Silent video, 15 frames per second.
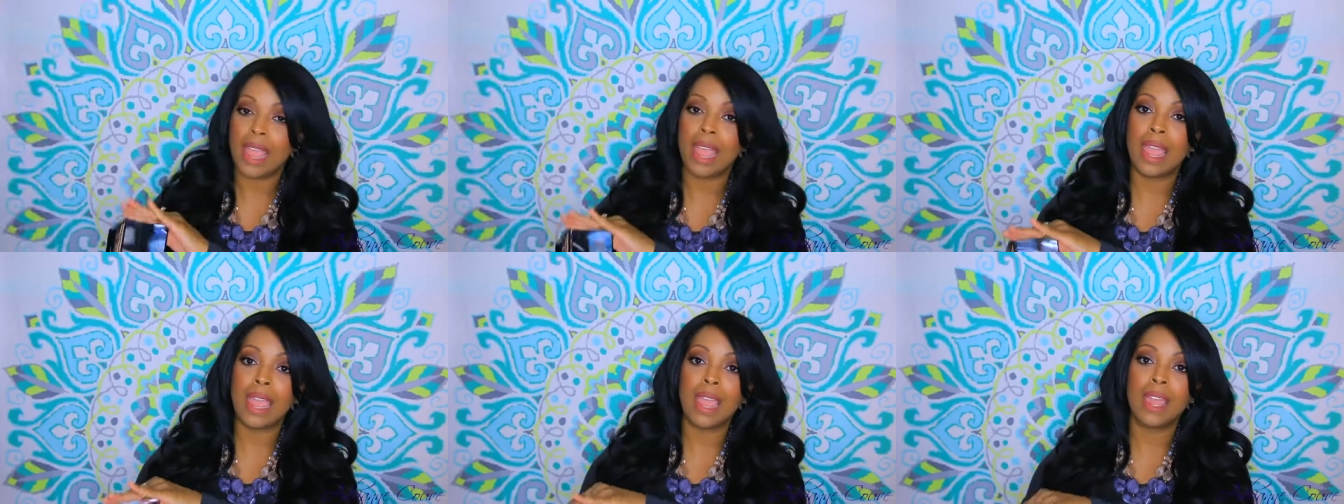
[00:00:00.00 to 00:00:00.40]

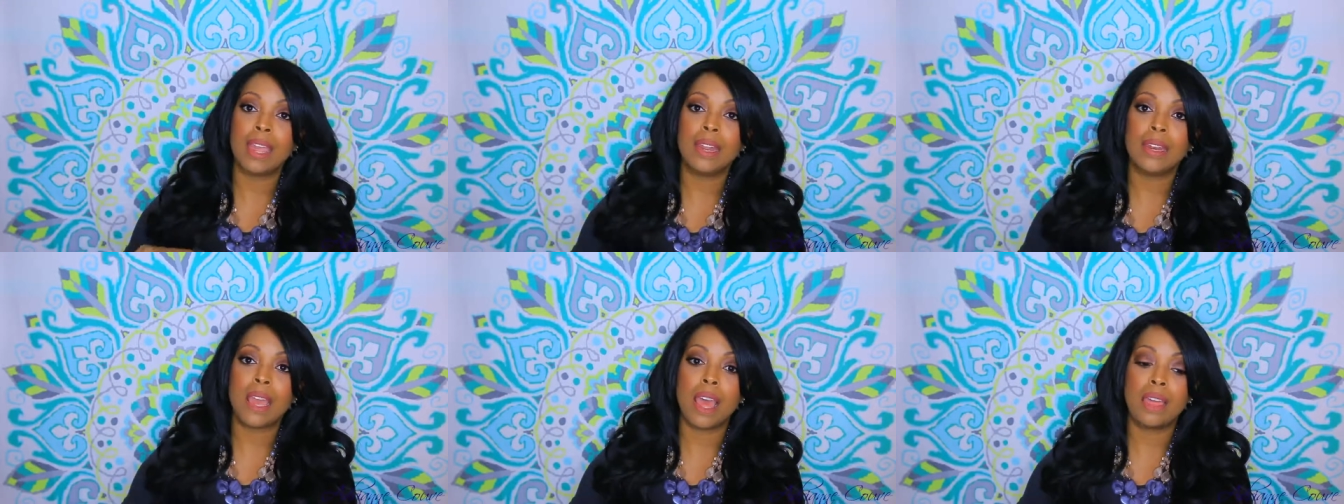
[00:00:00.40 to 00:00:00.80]

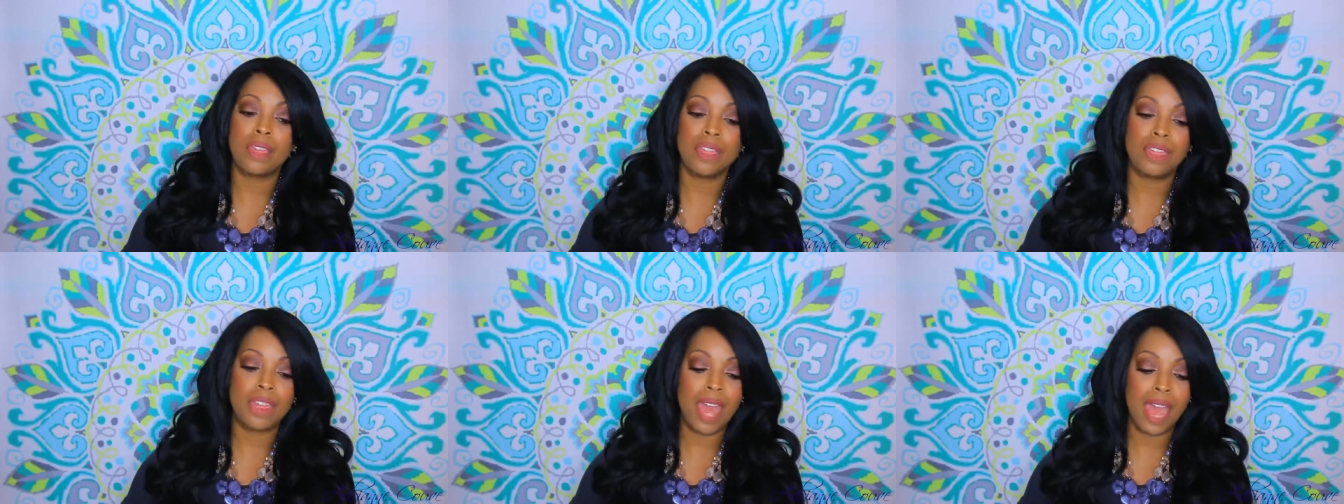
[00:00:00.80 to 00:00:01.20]

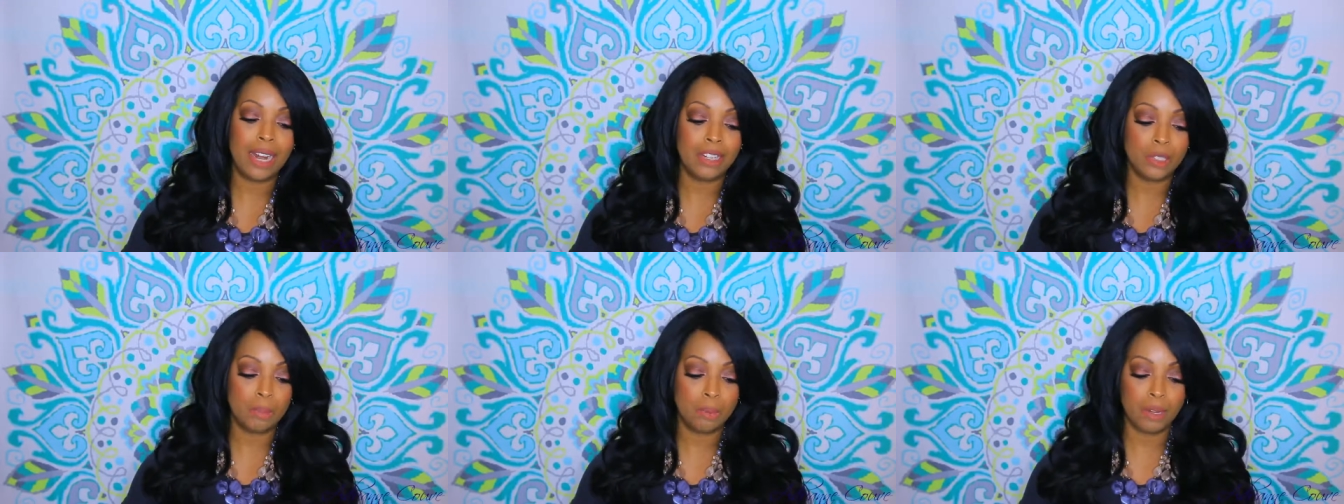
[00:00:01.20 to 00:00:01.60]
And
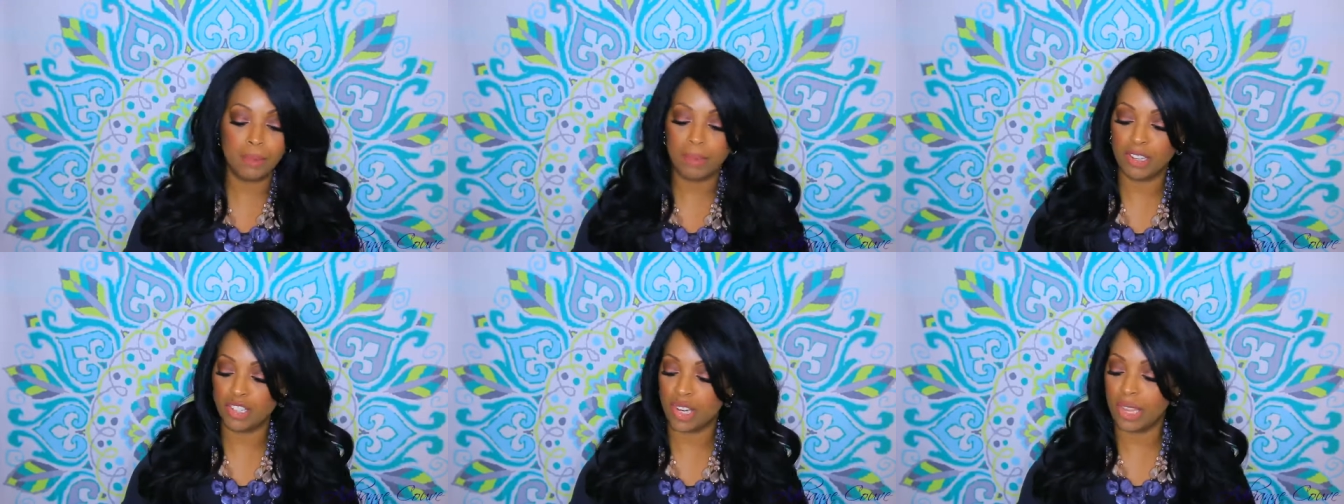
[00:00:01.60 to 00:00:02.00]
that is pretty
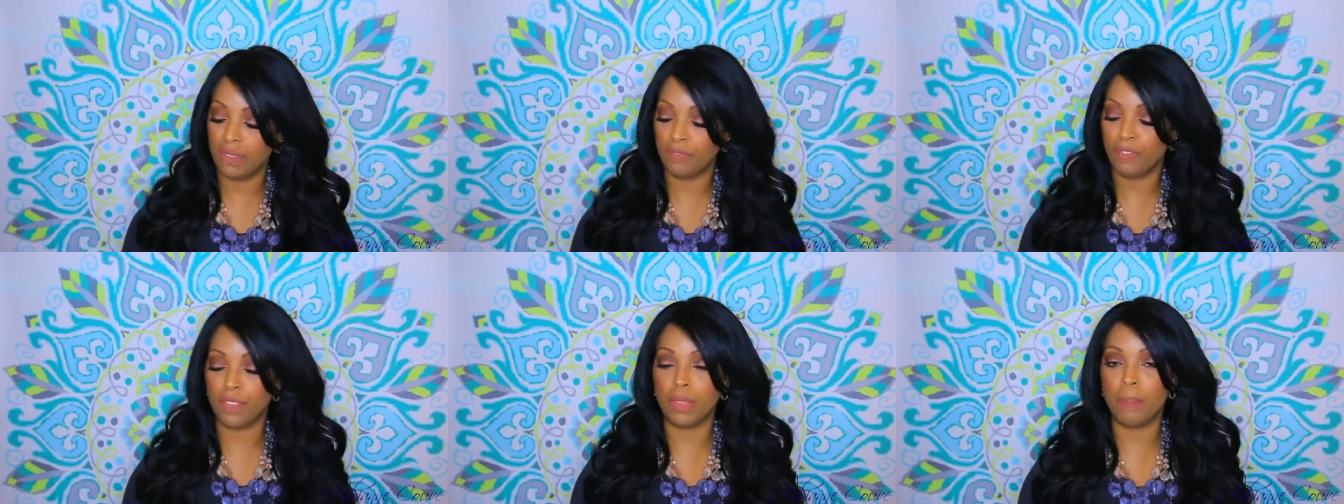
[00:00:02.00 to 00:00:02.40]
much
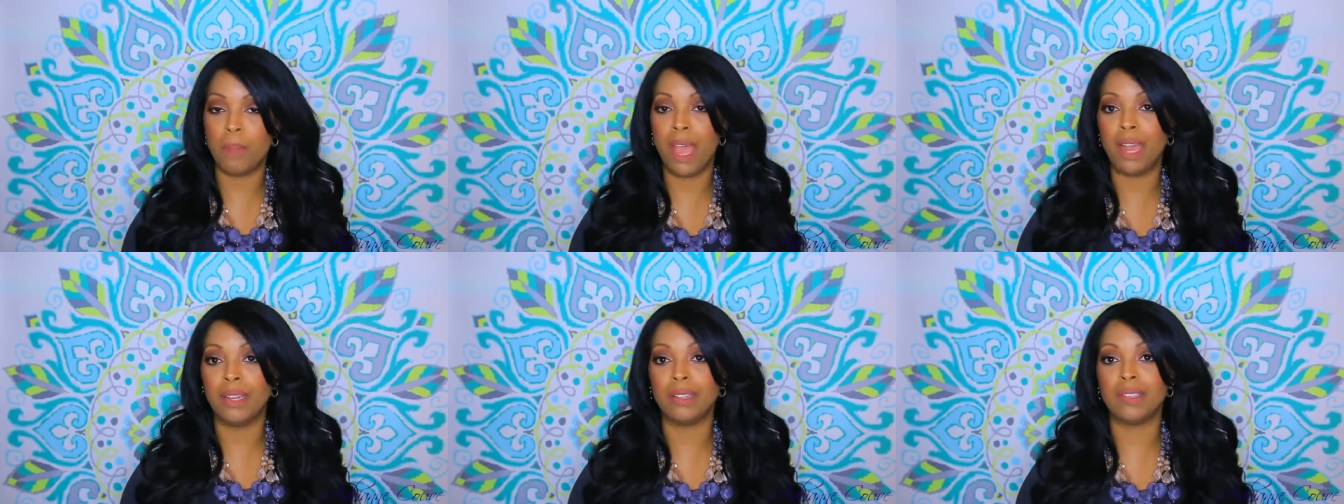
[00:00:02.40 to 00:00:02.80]
it for the
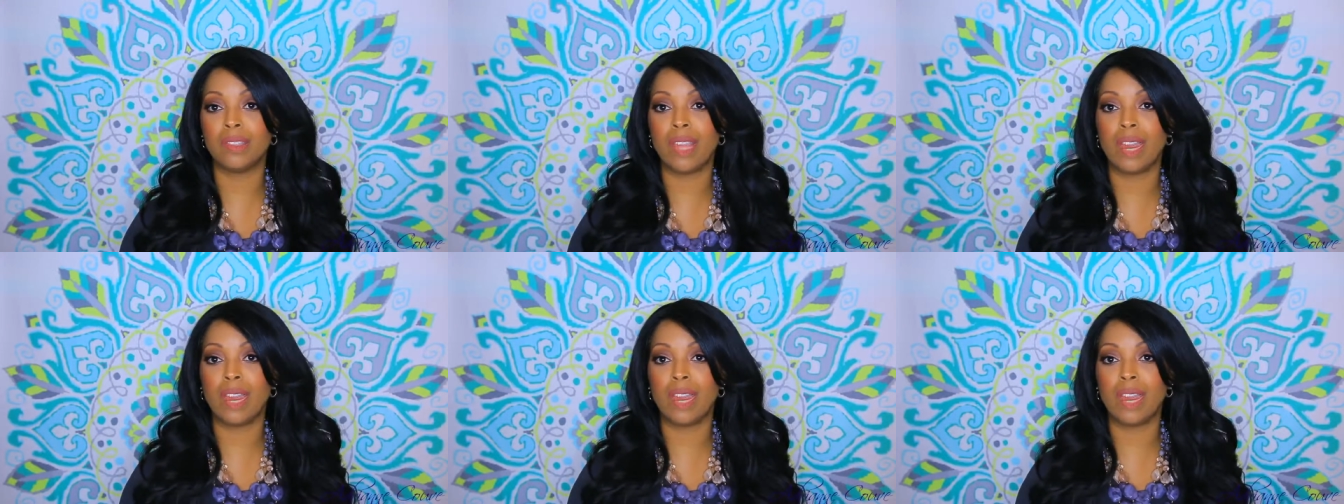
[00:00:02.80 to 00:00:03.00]
palettes